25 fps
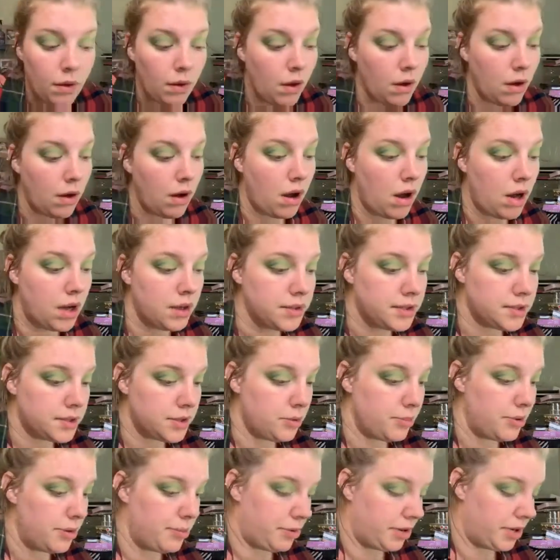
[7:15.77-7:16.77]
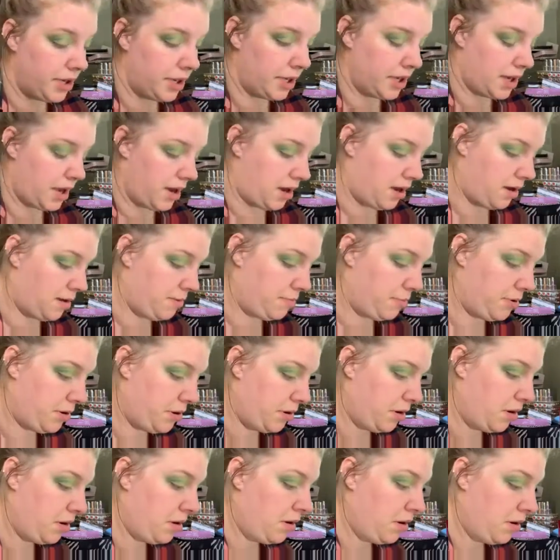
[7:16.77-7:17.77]
Also be putting up
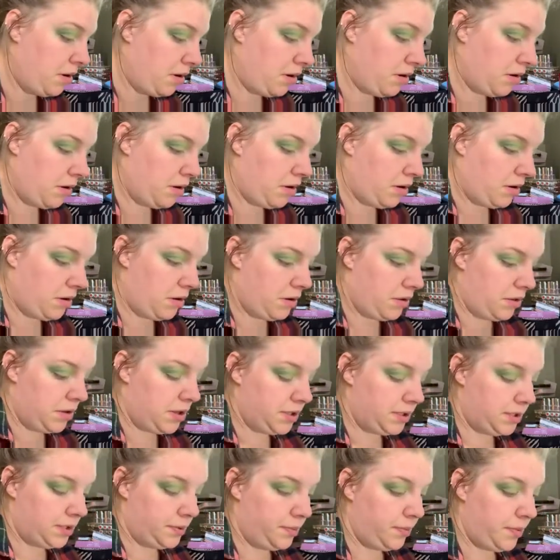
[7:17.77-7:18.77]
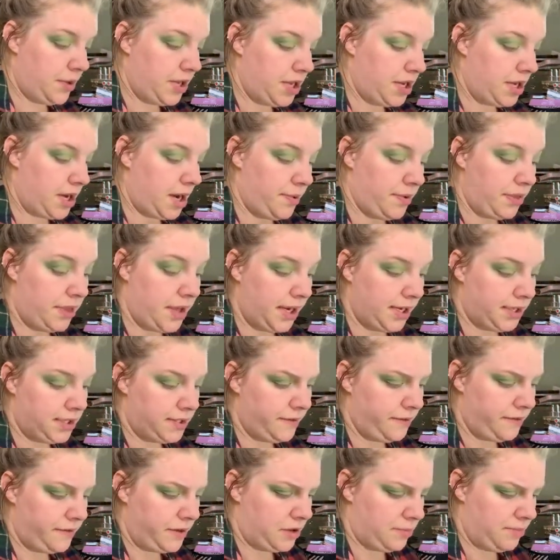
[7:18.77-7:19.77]
this week. I would like to
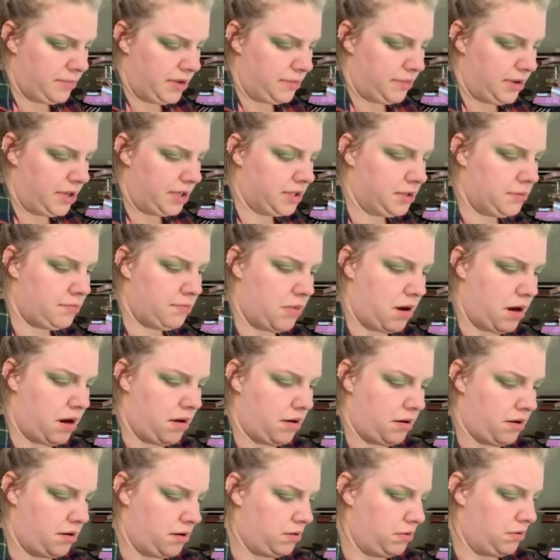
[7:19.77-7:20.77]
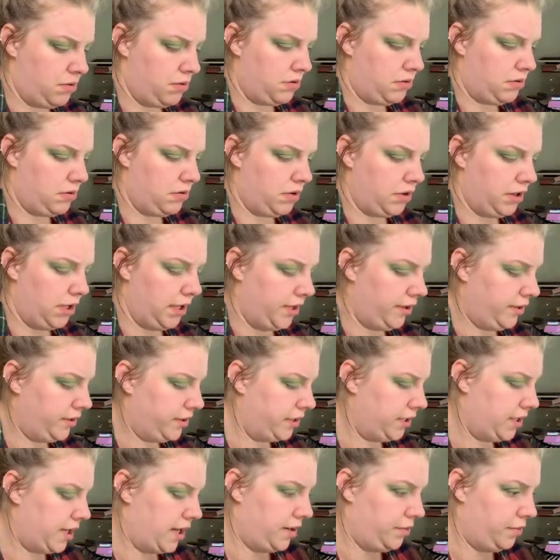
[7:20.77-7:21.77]
film maybe tomorrow or later
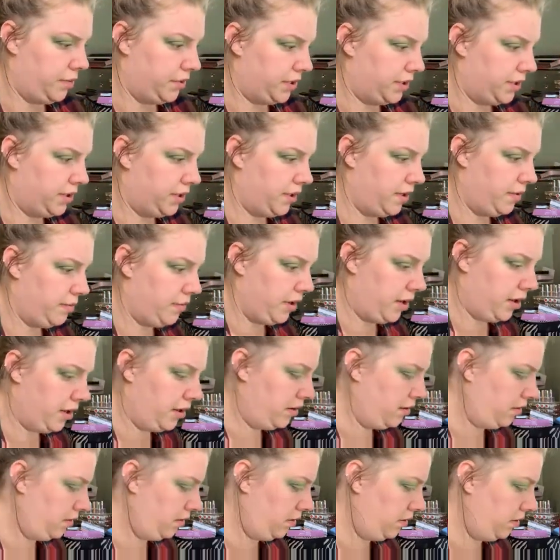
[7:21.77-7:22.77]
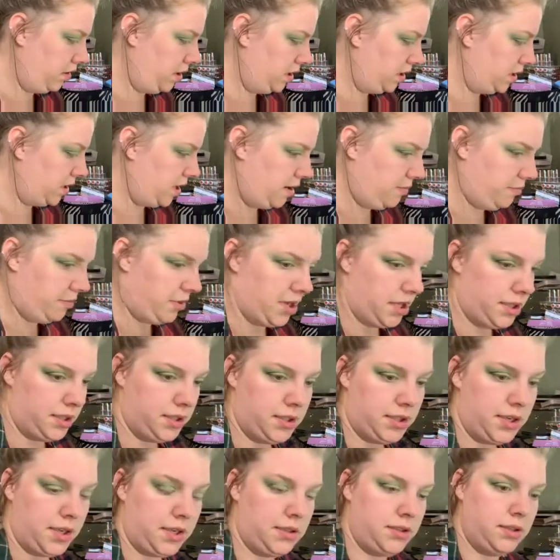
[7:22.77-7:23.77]
tonight. We'll see where the time
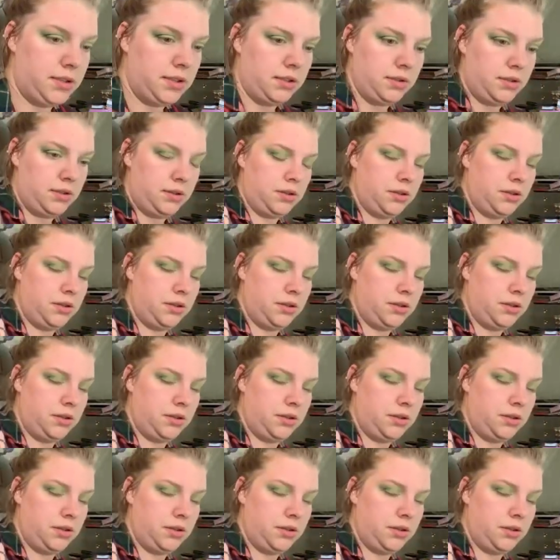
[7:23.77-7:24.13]
gets us.